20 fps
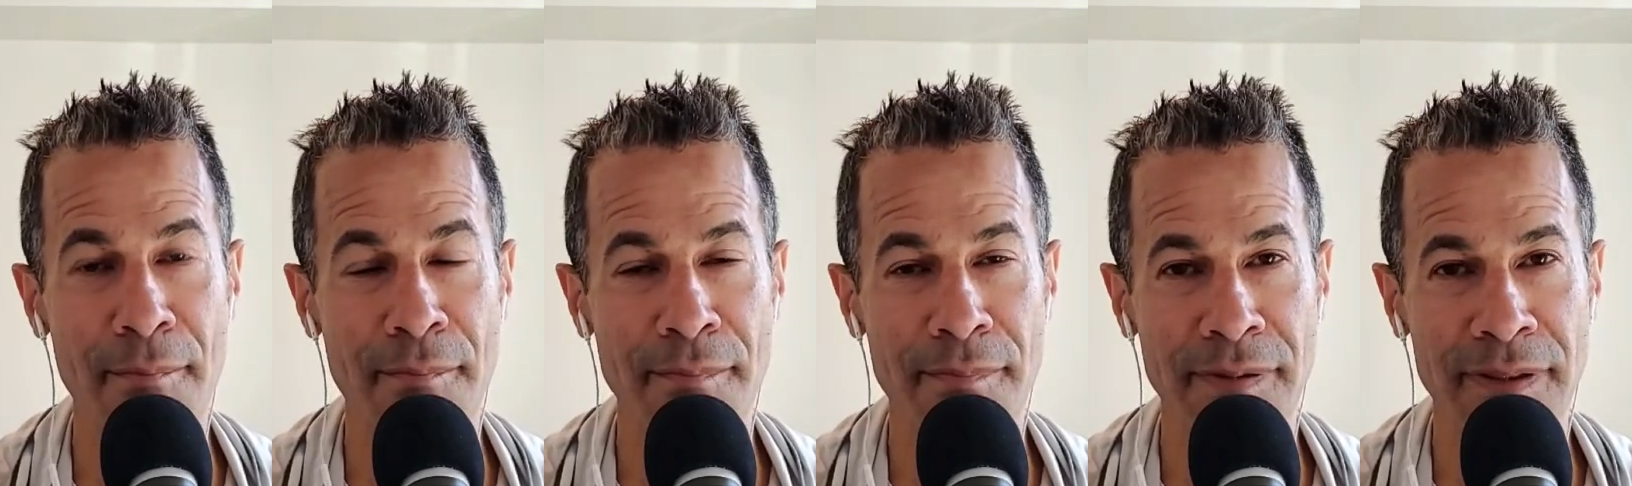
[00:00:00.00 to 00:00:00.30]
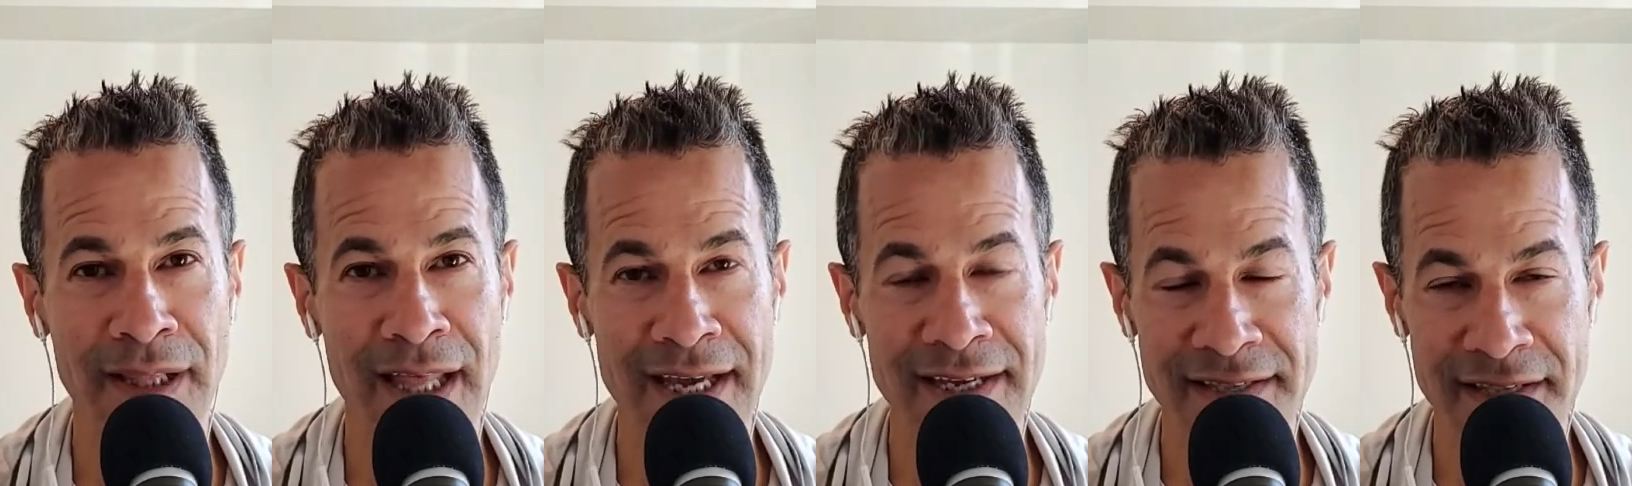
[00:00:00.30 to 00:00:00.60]

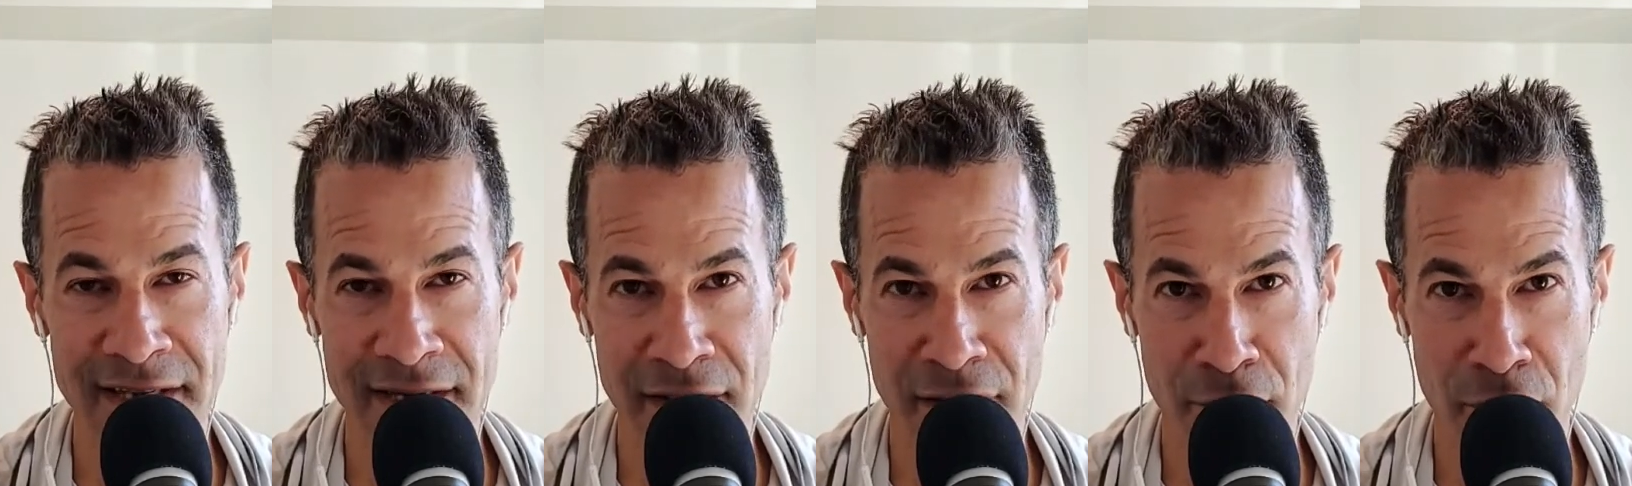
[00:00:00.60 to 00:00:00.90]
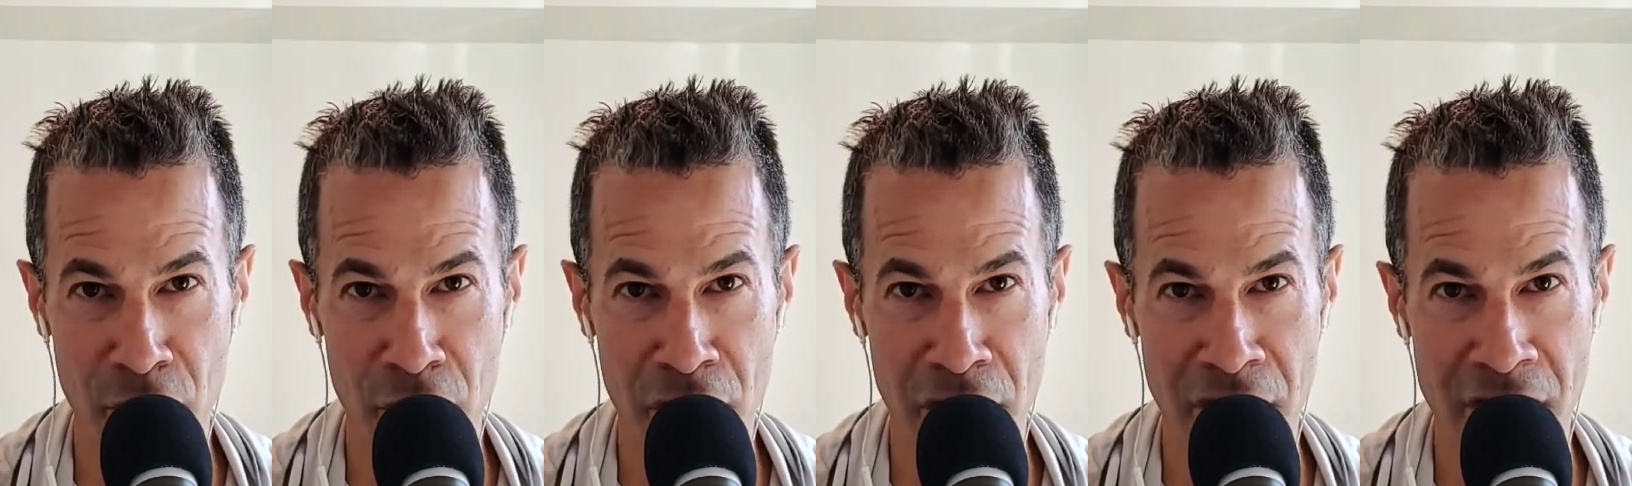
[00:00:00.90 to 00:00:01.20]
place it in the
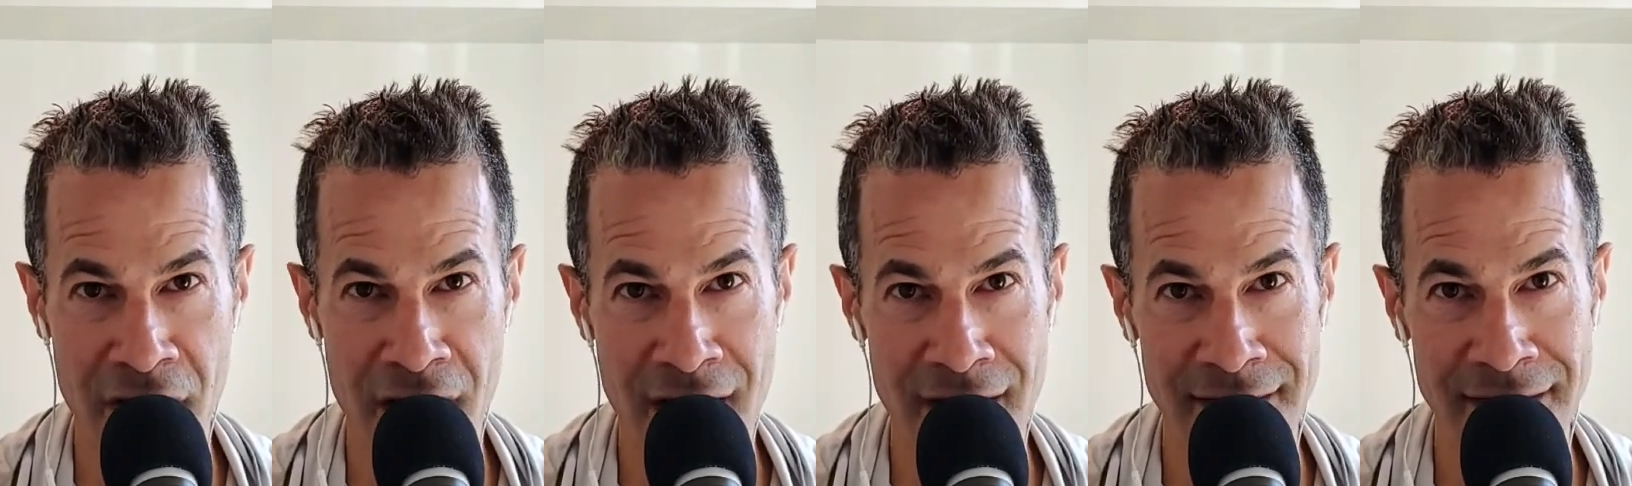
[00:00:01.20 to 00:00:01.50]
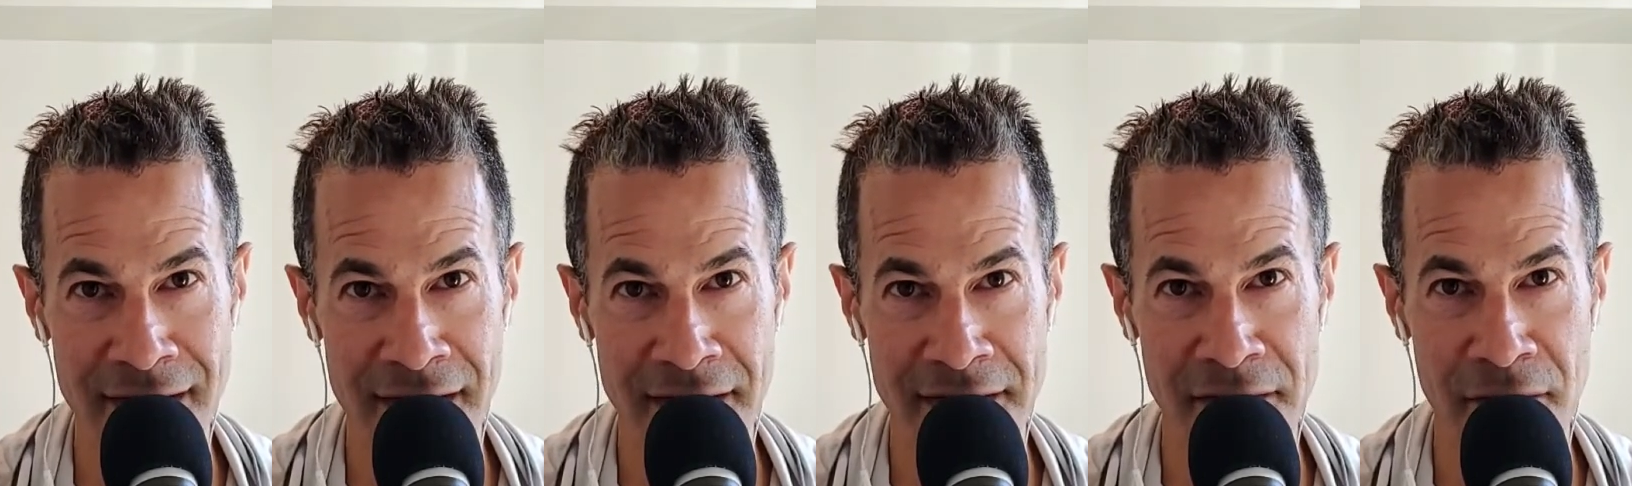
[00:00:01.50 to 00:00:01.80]
broader
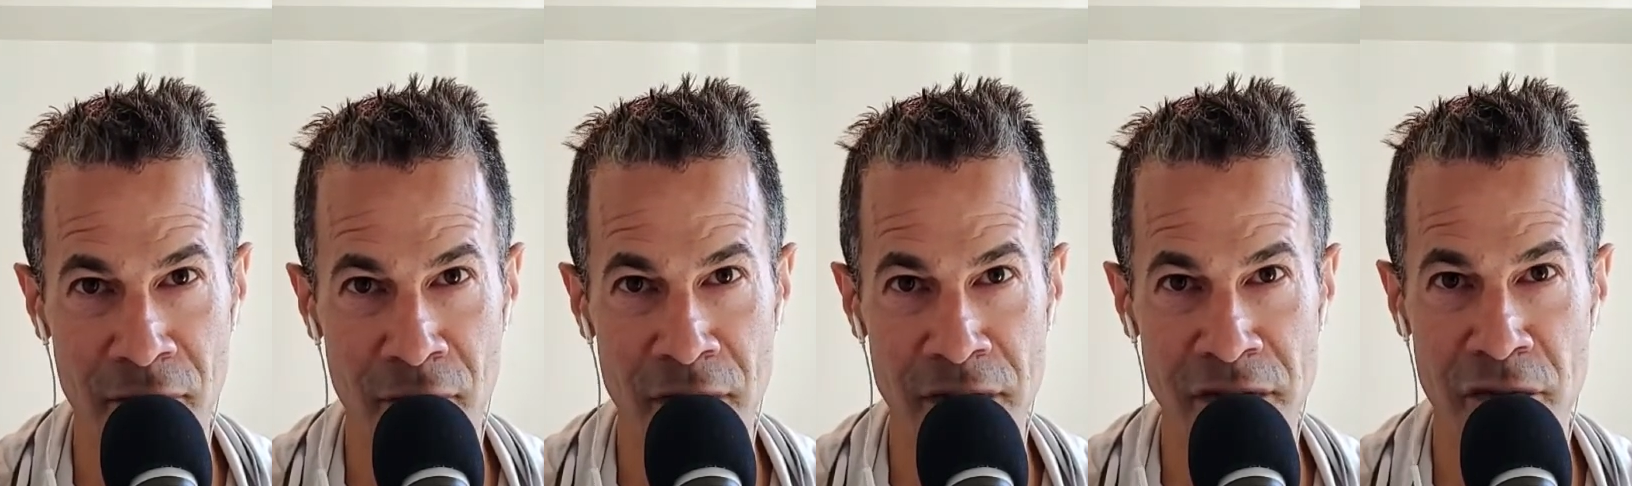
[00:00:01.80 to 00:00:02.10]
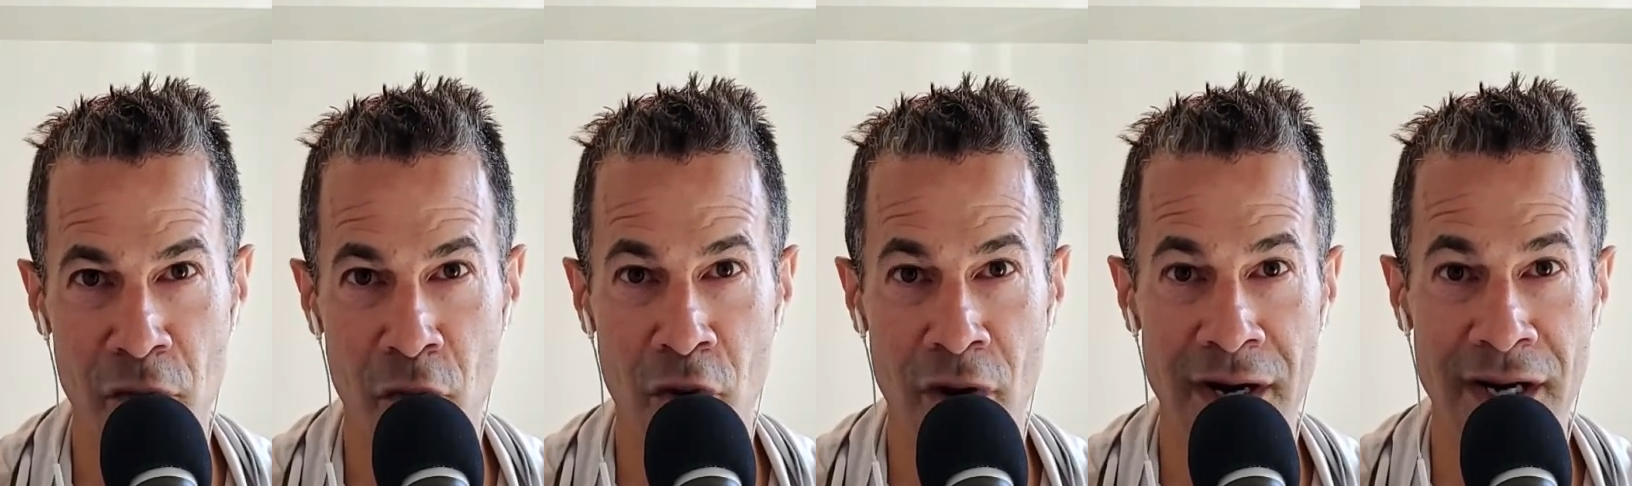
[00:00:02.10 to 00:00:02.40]
context of what's
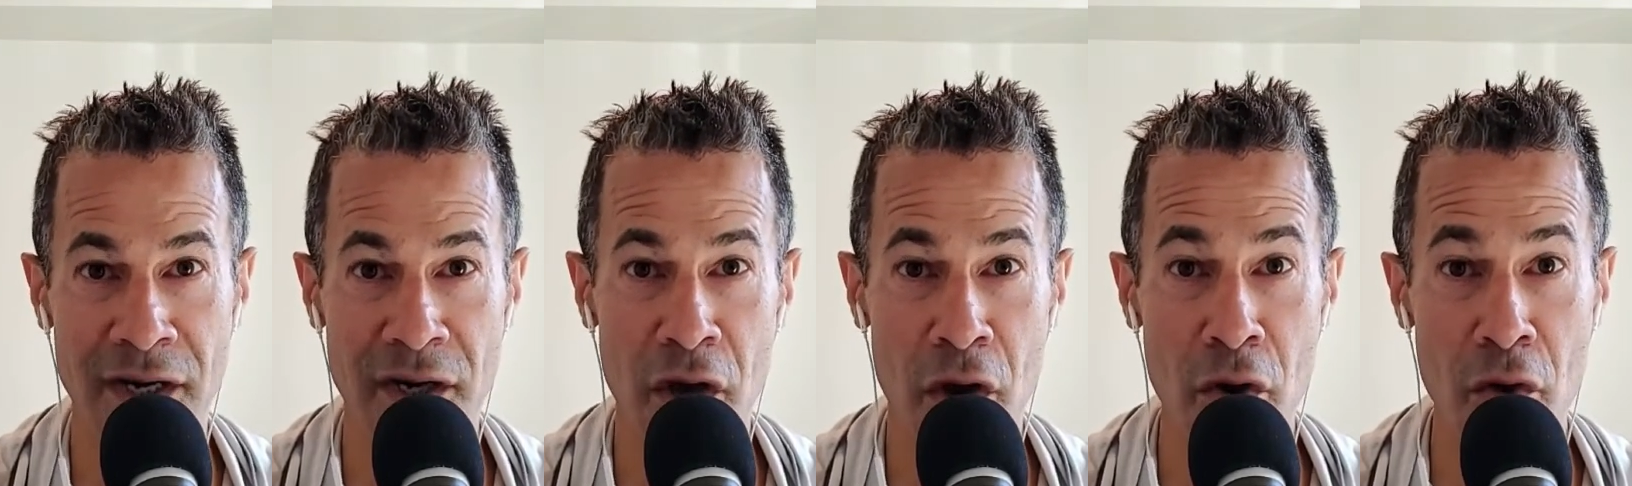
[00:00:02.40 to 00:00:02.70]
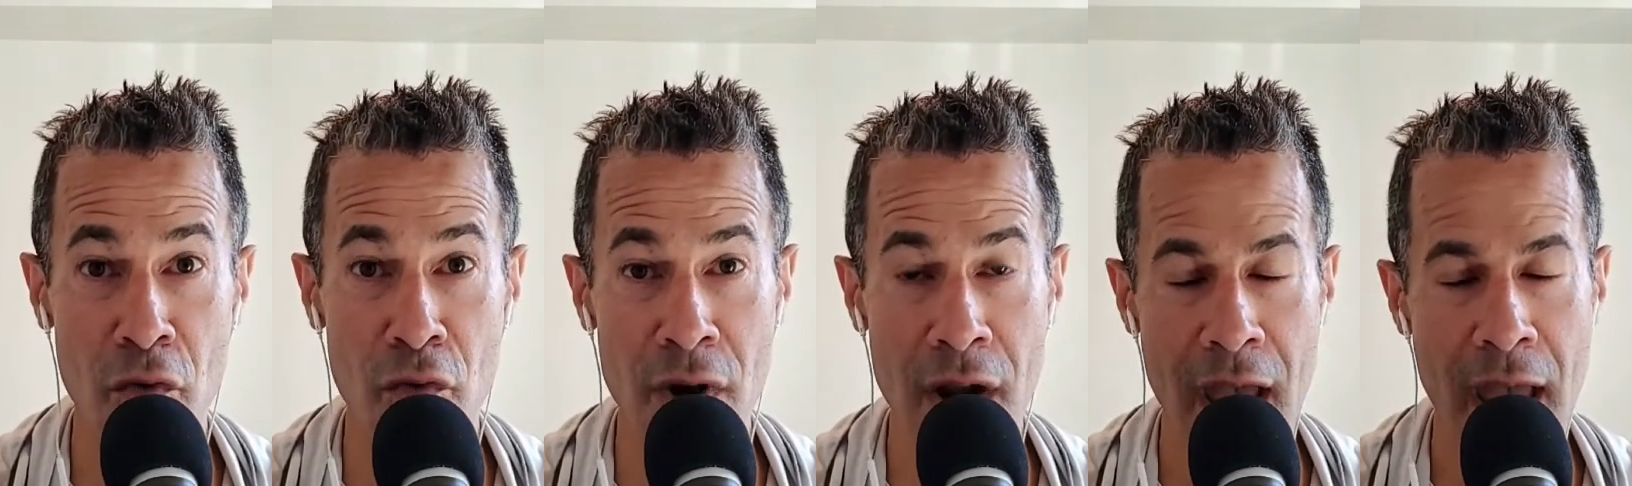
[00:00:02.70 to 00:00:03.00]
already
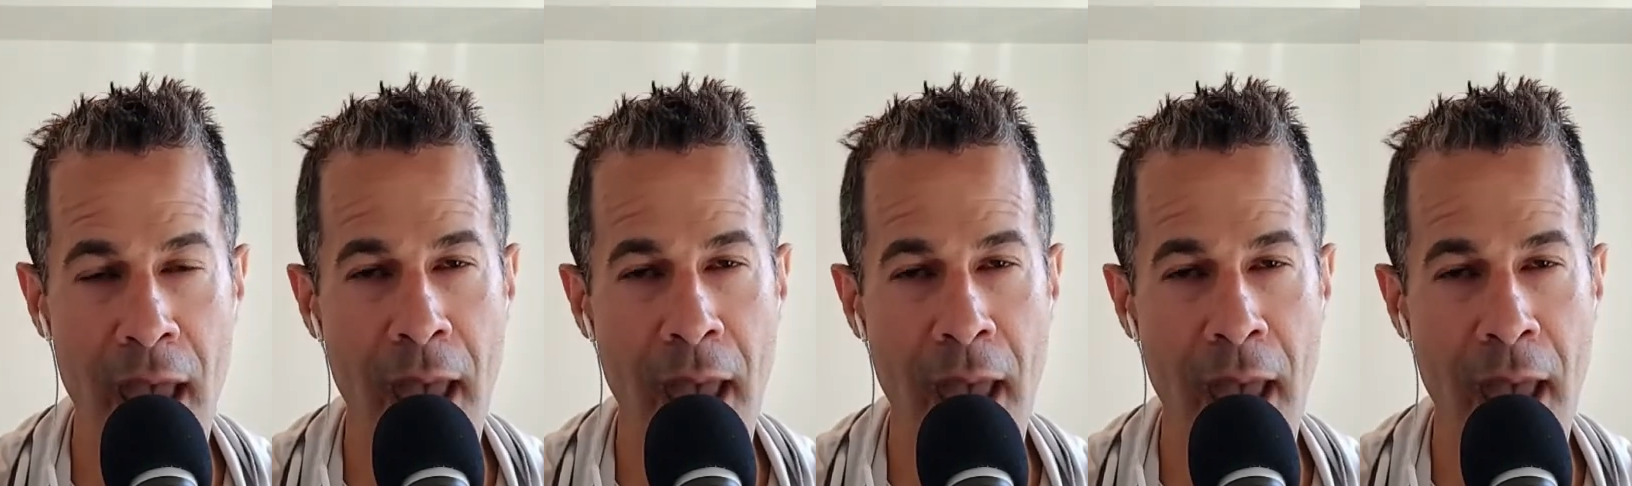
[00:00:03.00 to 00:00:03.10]
known,